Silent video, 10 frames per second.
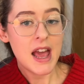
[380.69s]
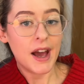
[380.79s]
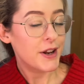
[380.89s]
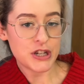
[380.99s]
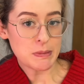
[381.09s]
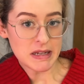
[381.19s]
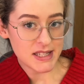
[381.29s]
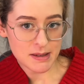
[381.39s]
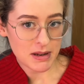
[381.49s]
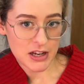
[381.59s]
And I don't mean
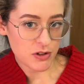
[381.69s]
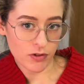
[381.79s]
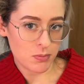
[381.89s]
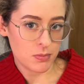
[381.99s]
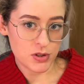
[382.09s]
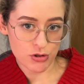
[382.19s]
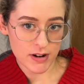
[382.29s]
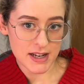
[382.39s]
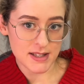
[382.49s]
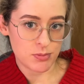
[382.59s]
stimulation from
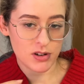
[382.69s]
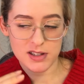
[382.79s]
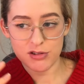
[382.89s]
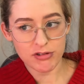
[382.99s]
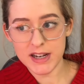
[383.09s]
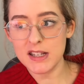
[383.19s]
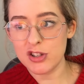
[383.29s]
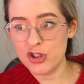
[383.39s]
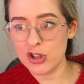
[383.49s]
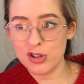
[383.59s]
screens because screens
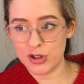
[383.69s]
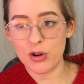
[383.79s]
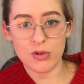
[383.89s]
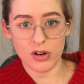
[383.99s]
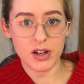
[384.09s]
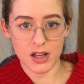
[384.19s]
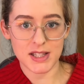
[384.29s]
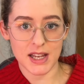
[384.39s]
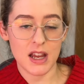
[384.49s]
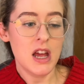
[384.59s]
just do not cut
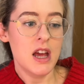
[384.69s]
it.